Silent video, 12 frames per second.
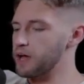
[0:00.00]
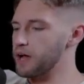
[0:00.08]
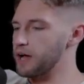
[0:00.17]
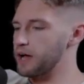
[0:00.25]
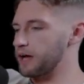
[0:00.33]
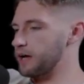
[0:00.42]

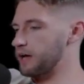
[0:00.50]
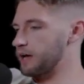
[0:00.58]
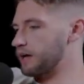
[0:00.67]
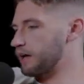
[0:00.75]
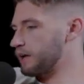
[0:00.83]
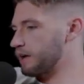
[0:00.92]

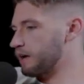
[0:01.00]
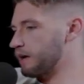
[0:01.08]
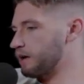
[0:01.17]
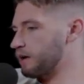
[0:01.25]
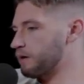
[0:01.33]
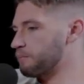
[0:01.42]
But
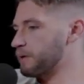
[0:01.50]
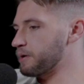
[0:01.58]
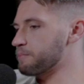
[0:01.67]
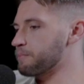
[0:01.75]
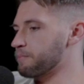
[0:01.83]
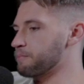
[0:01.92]

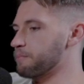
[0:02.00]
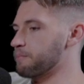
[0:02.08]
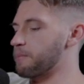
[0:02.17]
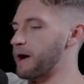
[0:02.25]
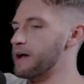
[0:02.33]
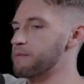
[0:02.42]

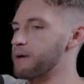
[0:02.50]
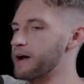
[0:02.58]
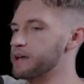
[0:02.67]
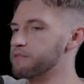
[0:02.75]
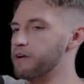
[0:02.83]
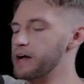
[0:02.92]

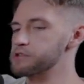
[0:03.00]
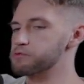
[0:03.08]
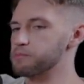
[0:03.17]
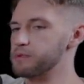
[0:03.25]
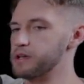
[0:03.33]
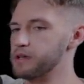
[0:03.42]
my advice
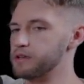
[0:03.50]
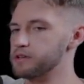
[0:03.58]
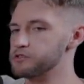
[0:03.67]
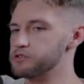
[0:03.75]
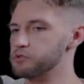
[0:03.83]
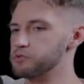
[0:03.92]
would be
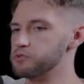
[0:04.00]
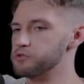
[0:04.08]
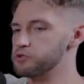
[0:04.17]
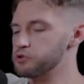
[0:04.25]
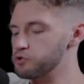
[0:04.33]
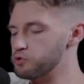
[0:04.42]

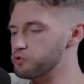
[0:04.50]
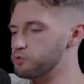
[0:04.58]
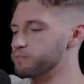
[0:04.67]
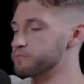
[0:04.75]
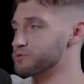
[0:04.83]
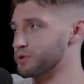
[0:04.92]

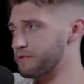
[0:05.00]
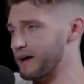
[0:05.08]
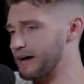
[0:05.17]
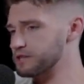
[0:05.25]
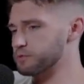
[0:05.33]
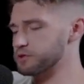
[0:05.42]
to sort of,
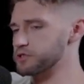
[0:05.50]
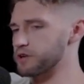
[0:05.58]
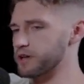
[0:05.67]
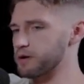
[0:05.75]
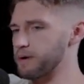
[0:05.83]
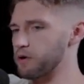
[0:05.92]
as we're just
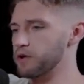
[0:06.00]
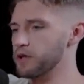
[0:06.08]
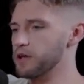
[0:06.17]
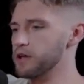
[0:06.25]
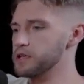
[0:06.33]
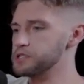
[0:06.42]
talking about,
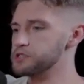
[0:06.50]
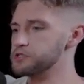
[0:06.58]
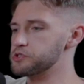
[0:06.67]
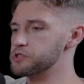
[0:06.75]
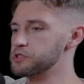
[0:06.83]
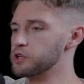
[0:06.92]

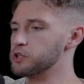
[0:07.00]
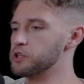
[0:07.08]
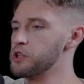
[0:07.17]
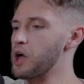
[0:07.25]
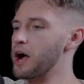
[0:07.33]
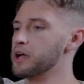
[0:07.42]

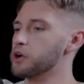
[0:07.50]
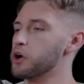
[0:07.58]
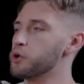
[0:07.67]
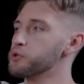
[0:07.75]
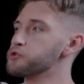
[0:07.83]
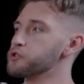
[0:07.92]
not
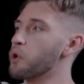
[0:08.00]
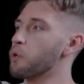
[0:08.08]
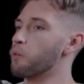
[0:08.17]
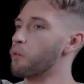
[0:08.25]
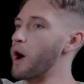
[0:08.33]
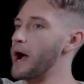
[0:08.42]
go so
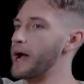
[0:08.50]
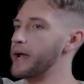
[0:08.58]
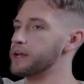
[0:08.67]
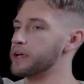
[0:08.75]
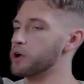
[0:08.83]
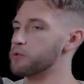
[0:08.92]

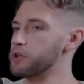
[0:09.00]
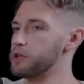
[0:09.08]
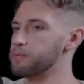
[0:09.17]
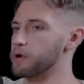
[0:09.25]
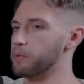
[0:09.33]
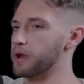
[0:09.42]
wide and go
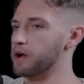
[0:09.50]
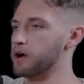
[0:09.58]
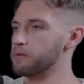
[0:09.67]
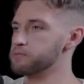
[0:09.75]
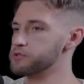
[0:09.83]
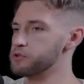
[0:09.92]
deeper when it
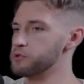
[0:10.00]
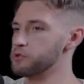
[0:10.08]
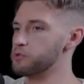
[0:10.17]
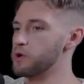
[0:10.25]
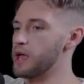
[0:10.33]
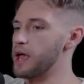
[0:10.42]
comes
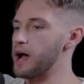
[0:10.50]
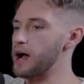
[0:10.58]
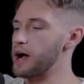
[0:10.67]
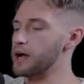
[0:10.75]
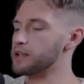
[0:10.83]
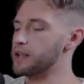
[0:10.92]
to
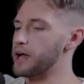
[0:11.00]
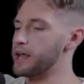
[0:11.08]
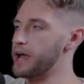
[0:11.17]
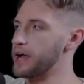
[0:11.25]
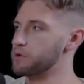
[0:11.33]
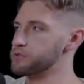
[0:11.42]

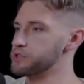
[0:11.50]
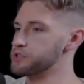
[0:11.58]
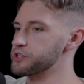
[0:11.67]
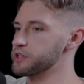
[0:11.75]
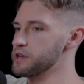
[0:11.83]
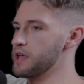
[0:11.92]
client
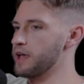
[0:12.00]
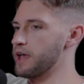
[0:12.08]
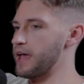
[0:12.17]
acquisition.